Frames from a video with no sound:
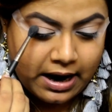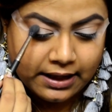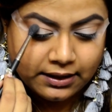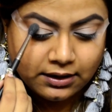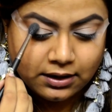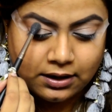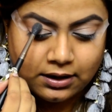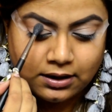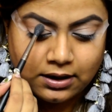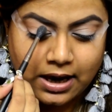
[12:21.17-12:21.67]
and
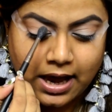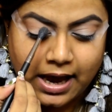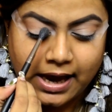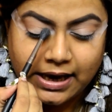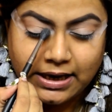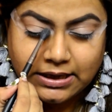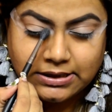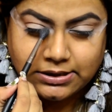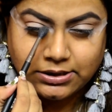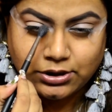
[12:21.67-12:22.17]
the
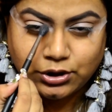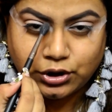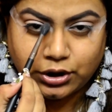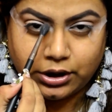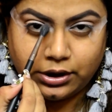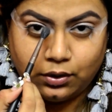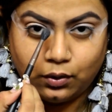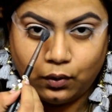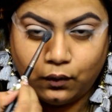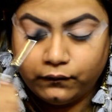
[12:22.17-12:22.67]
lightest
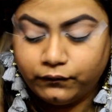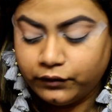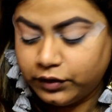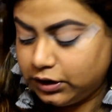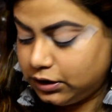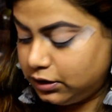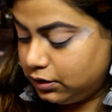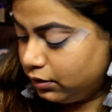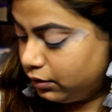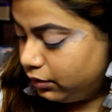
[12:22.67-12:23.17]
shade over
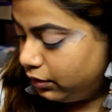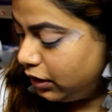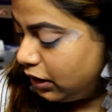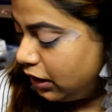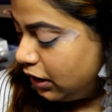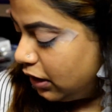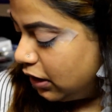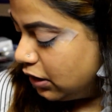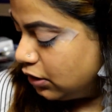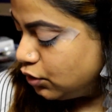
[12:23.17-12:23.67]
here
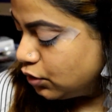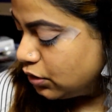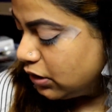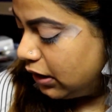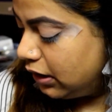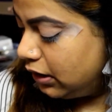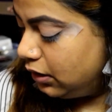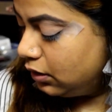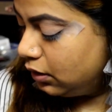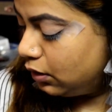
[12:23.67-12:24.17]
into the
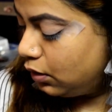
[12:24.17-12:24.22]
inner